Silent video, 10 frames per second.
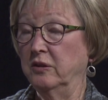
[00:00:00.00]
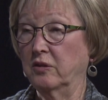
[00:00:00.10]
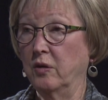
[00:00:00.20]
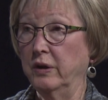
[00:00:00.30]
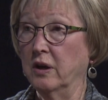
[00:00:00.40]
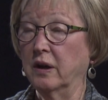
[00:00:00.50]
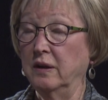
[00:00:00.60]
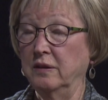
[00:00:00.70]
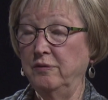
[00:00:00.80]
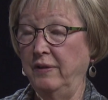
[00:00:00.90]
that's going on
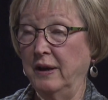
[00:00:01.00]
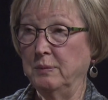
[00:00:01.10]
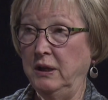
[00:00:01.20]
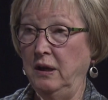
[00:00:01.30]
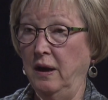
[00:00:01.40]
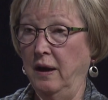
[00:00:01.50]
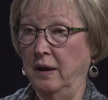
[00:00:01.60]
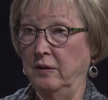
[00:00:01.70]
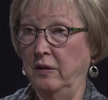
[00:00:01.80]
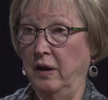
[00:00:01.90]
in the family,
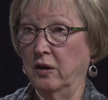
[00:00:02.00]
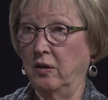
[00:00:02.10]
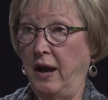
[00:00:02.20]
and they're